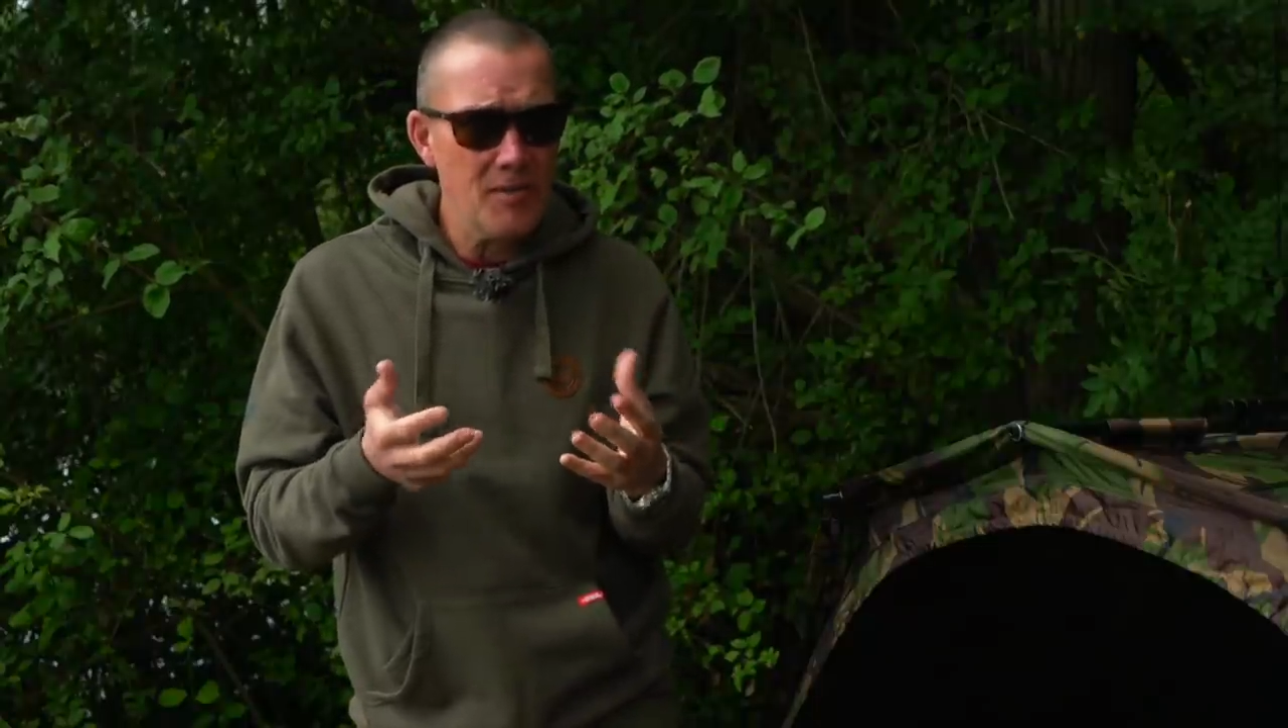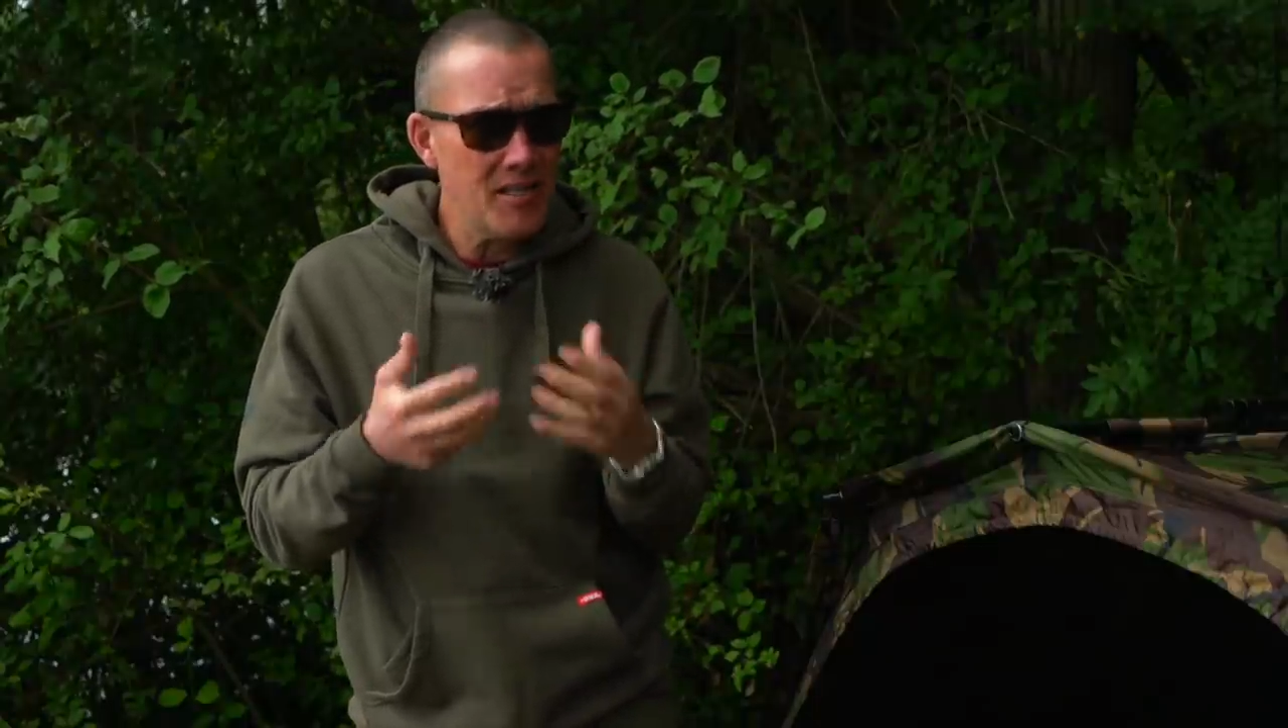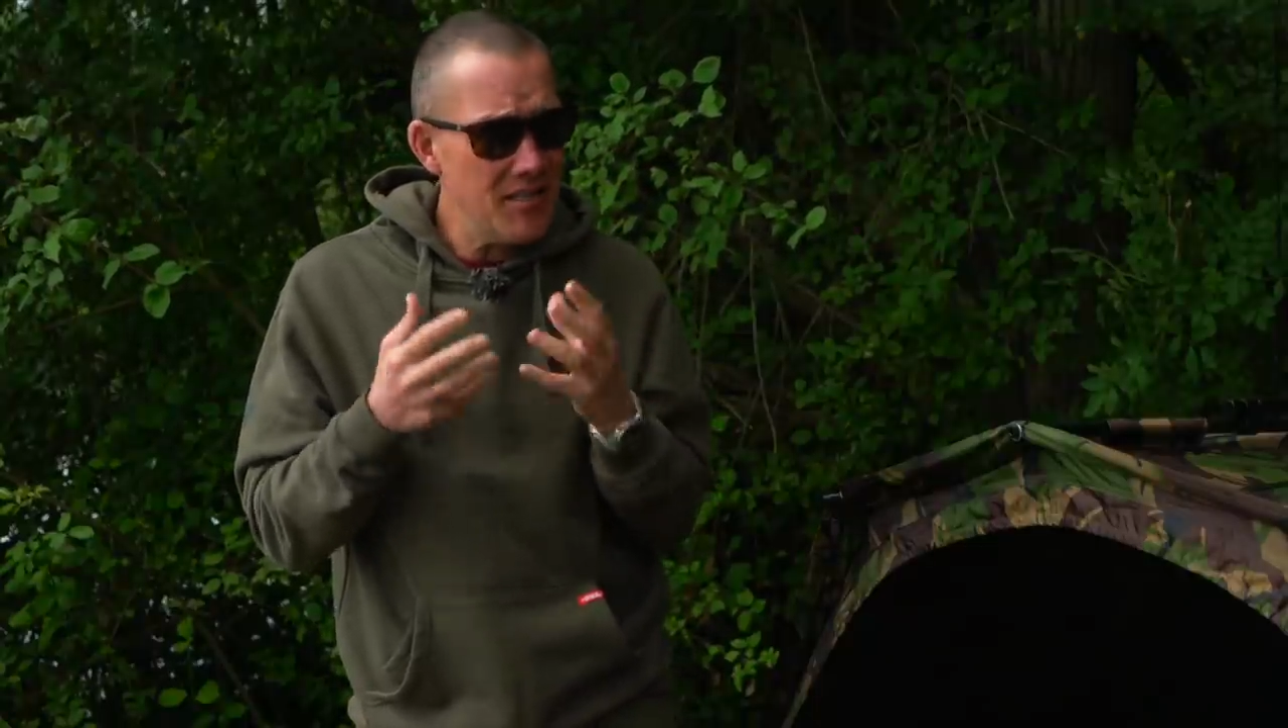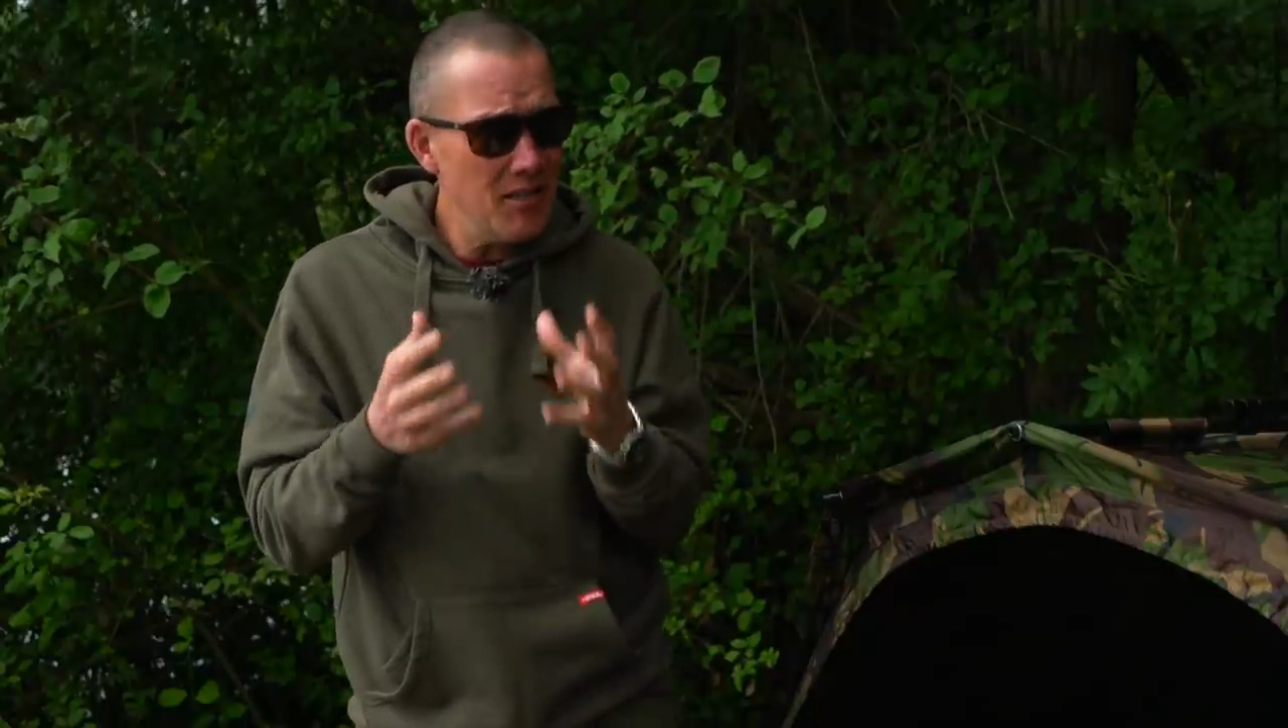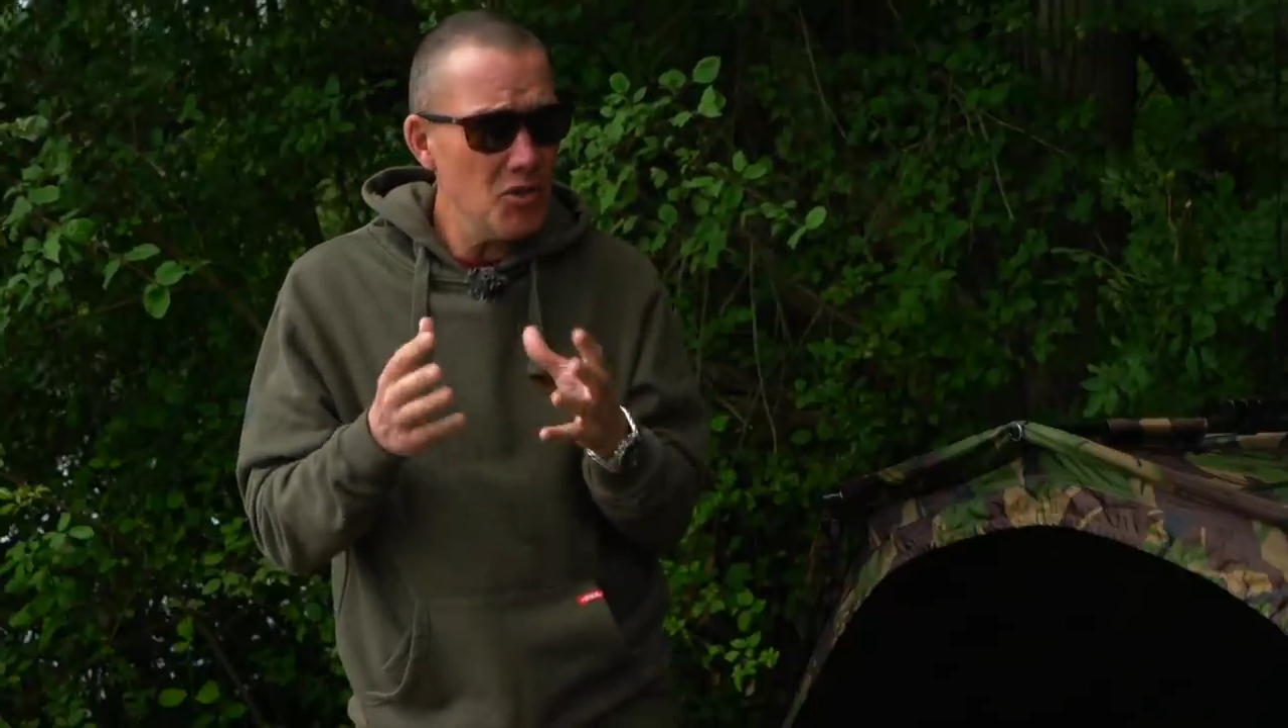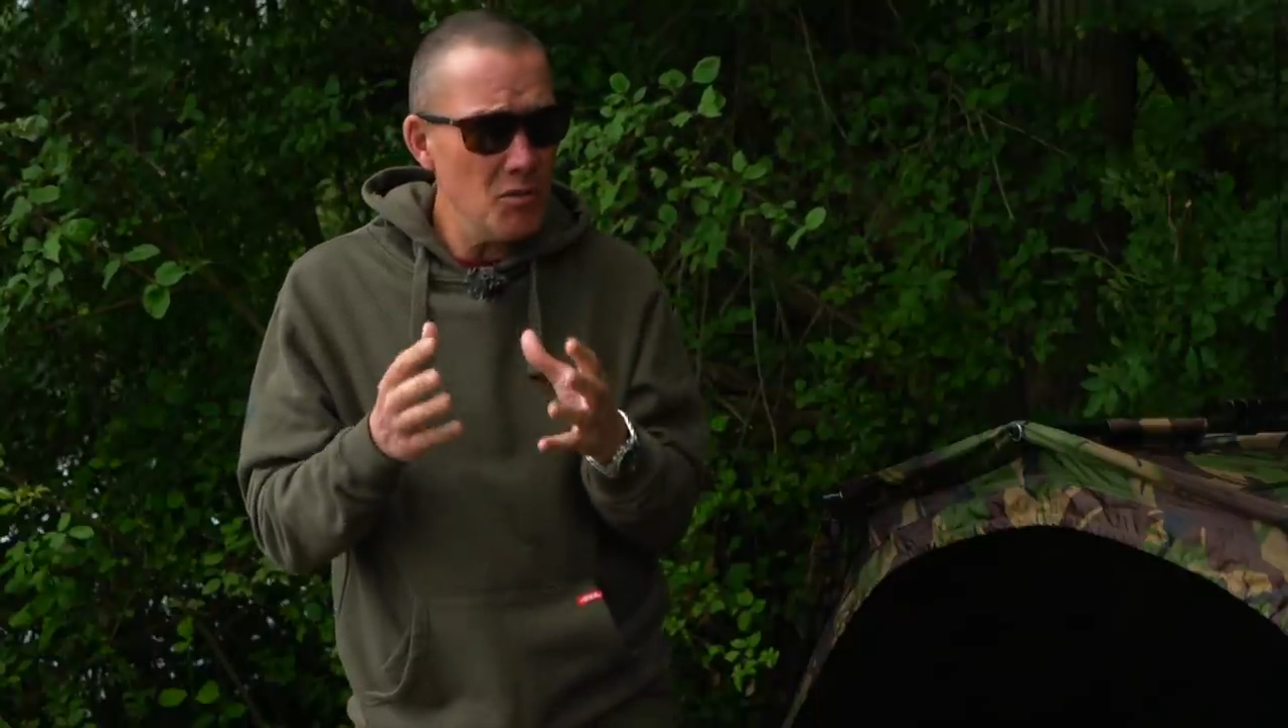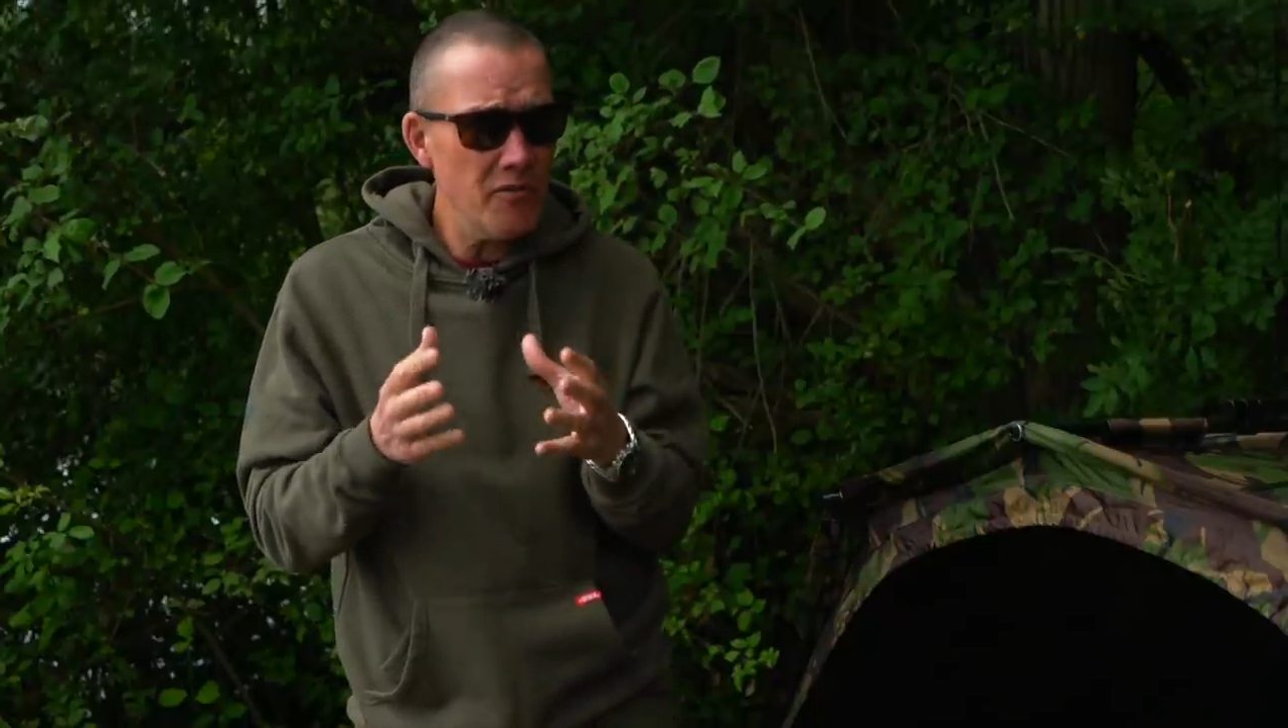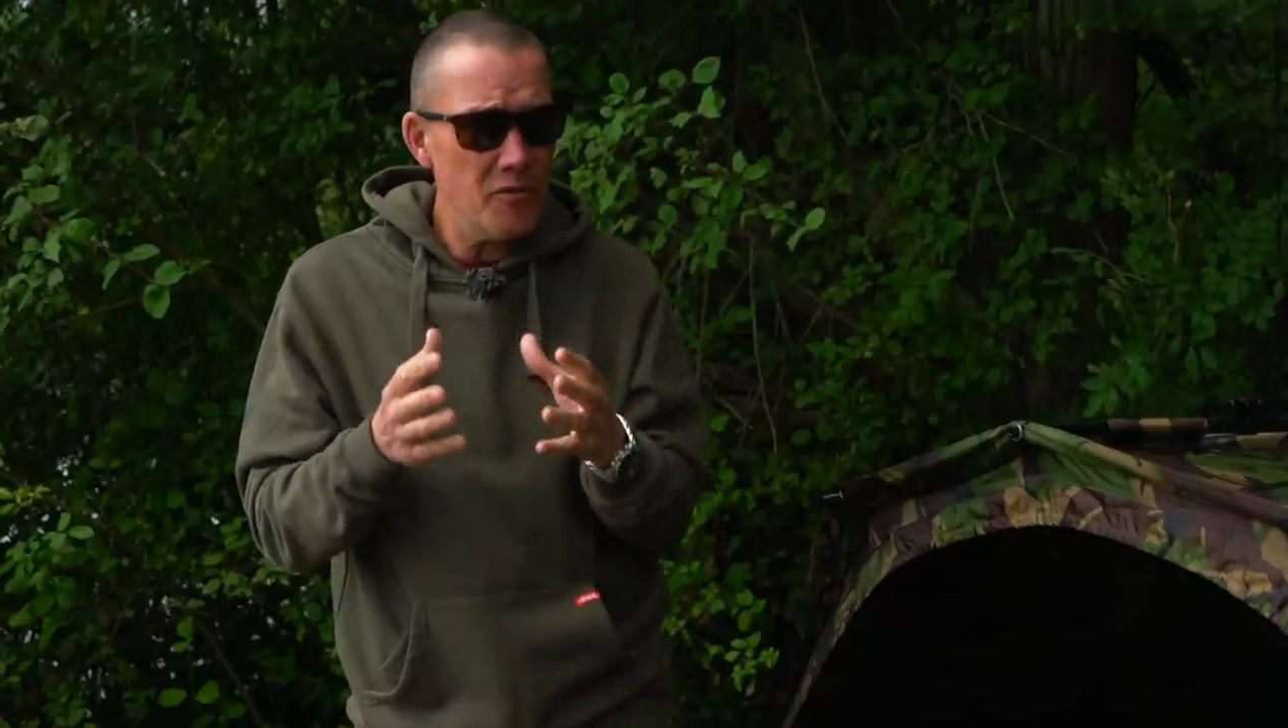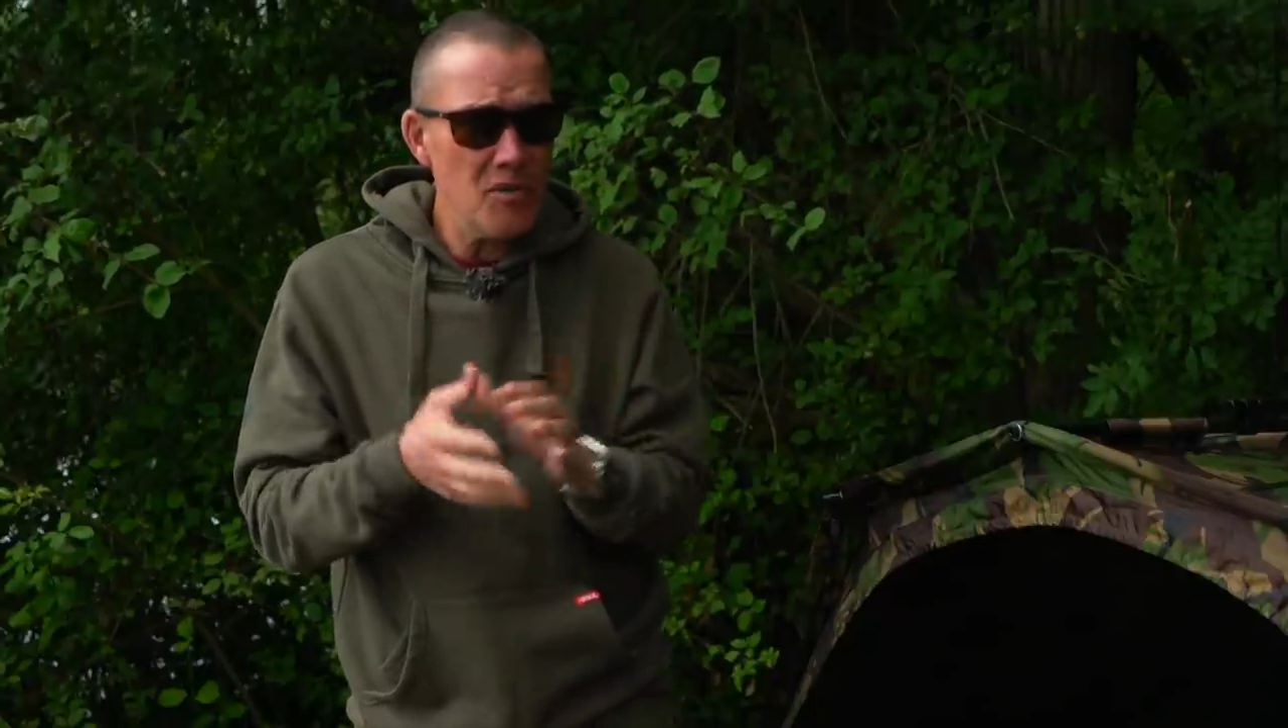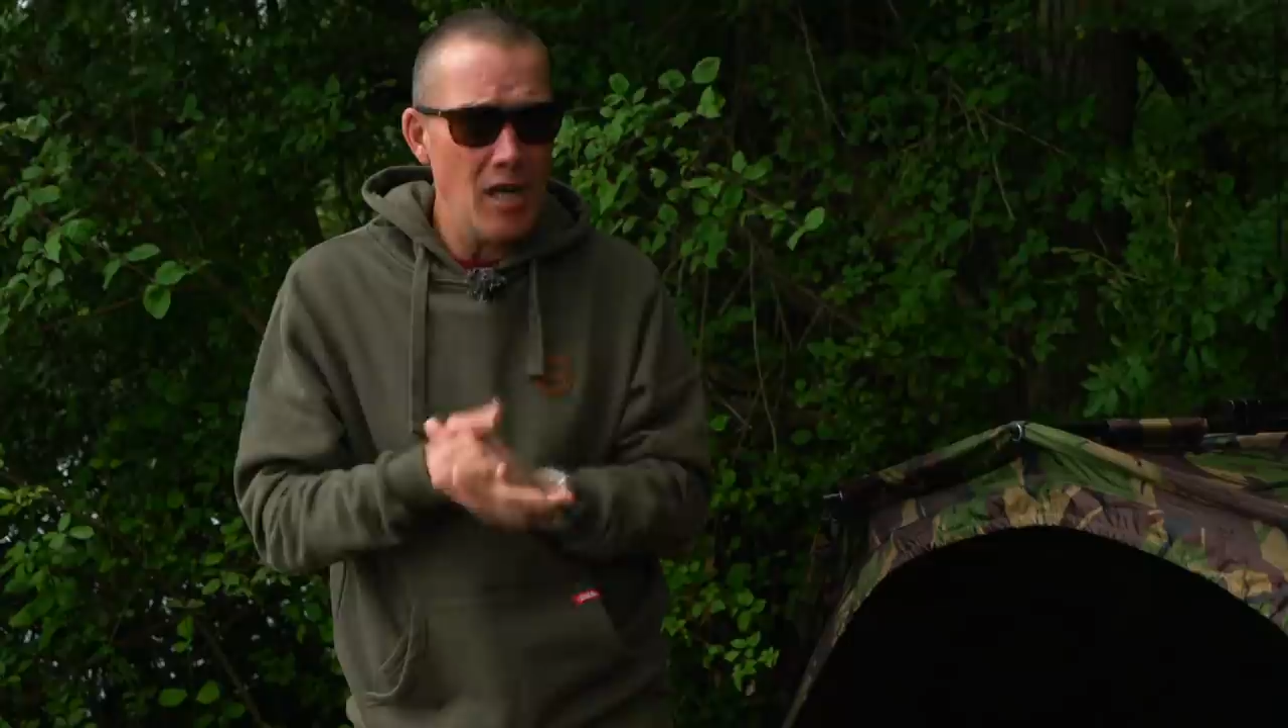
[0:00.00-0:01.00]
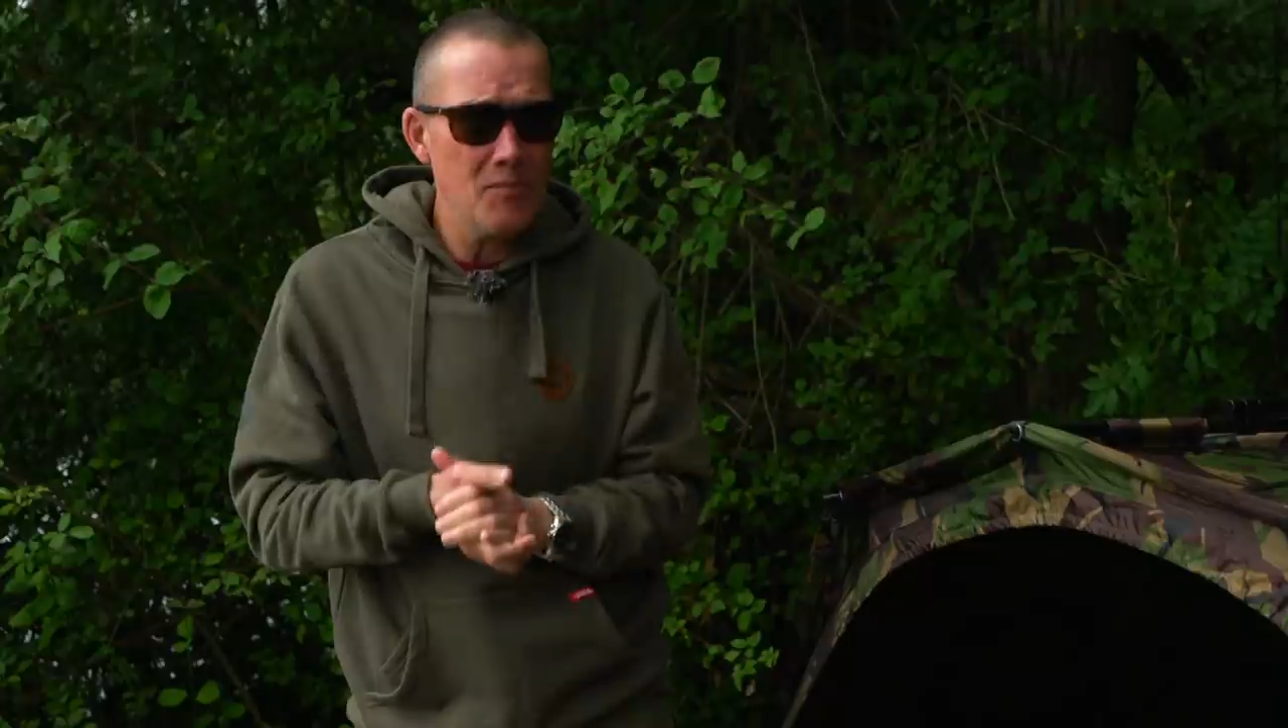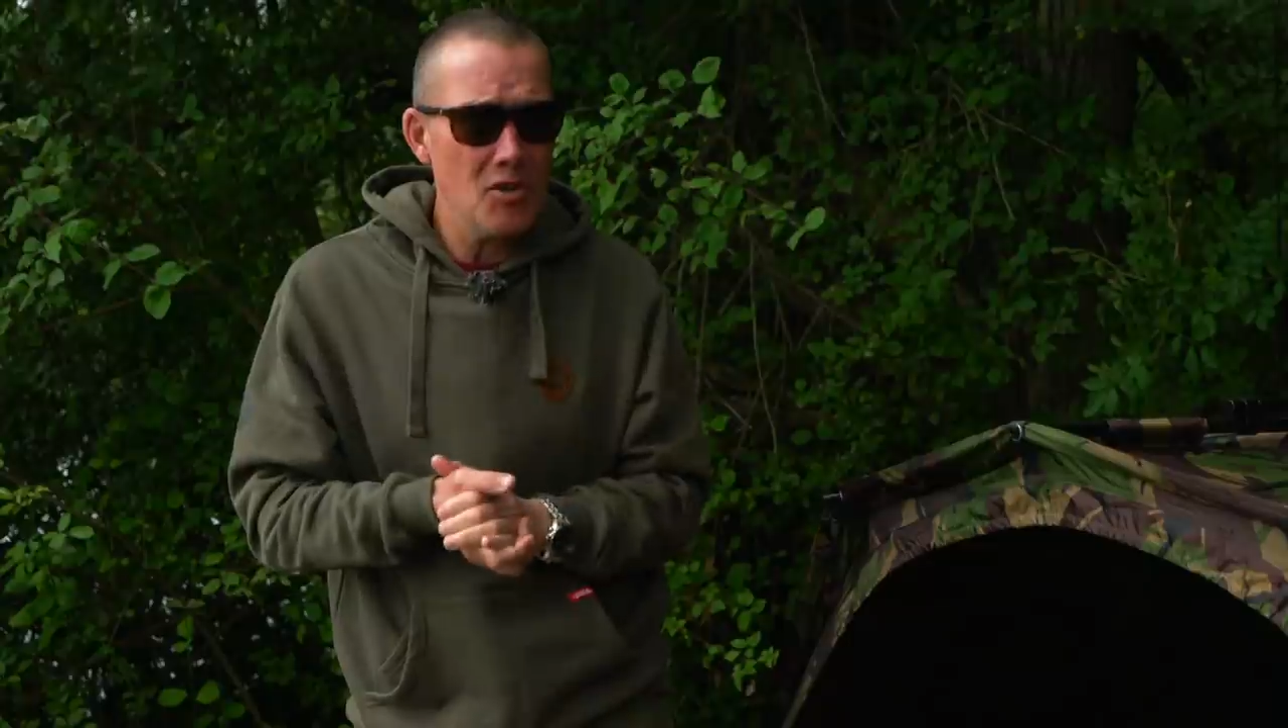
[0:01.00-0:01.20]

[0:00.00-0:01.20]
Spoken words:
I still do it from time